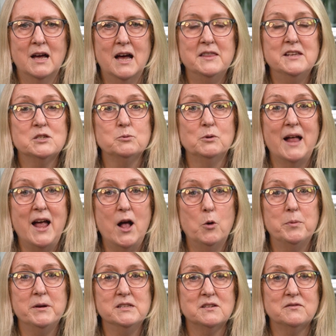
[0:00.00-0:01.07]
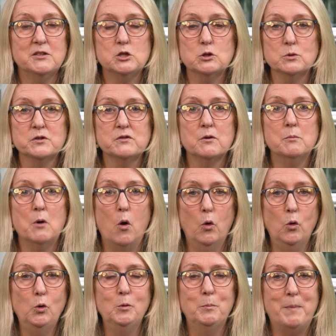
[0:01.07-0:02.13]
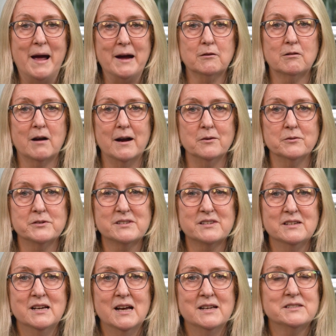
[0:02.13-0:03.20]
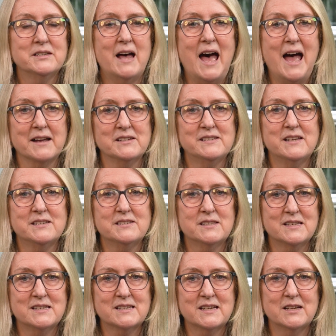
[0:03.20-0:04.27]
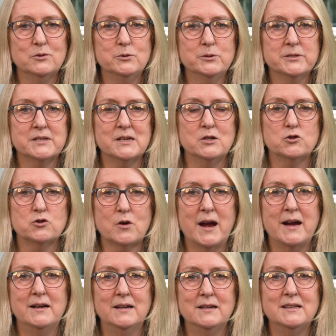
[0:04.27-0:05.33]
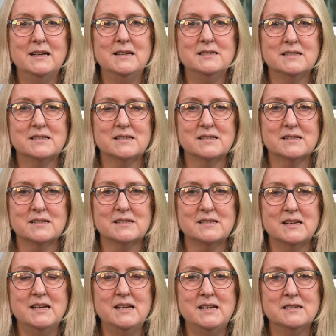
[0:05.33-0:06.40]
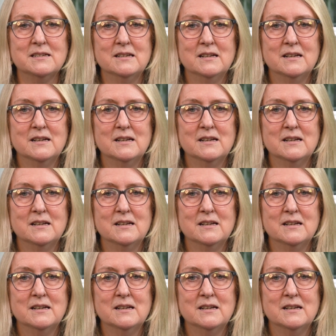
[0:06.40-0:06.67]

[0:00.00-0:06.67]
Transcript: And this will help individuals from all backgrounds to access the skills and training needed to succeed